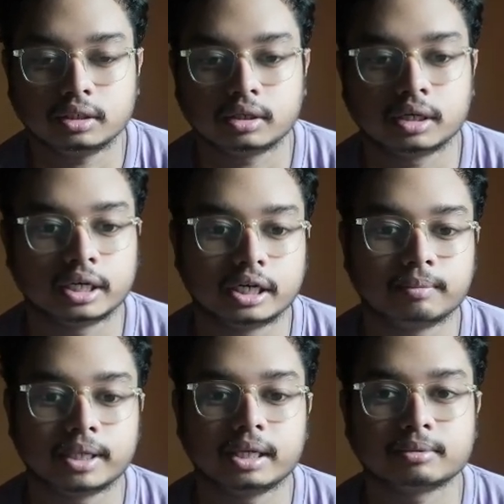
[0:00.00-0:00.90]
or
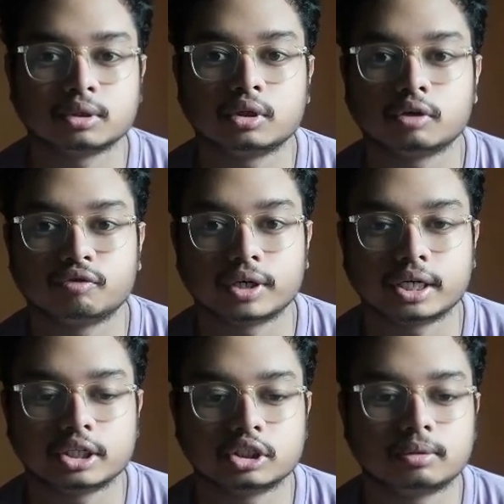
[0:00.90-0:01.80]
determine the absolute
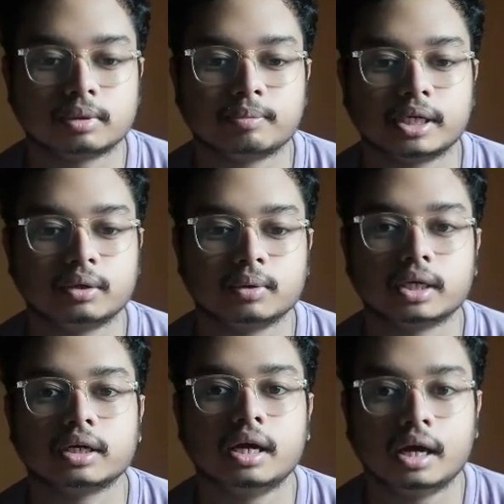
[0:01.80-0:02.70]
configuration of the
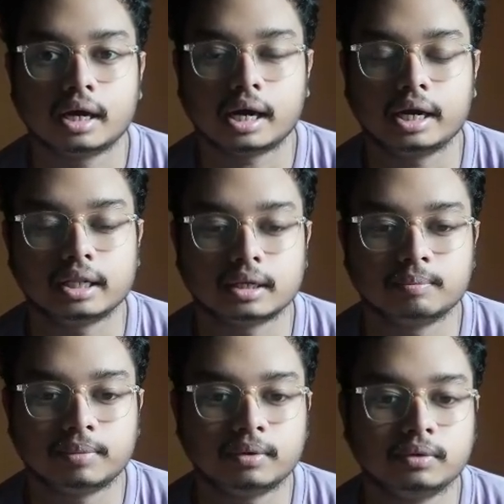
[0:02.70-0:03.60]
particular chiral
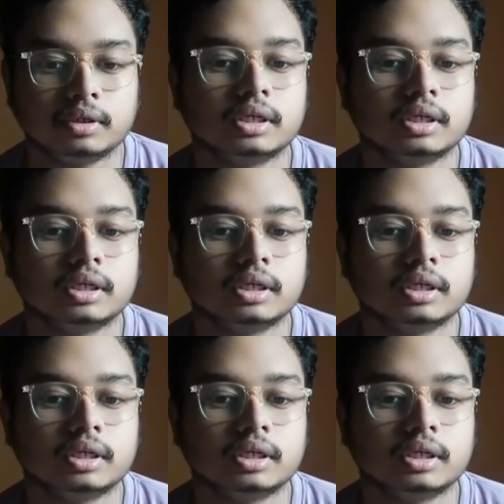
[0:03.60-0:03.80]
compound.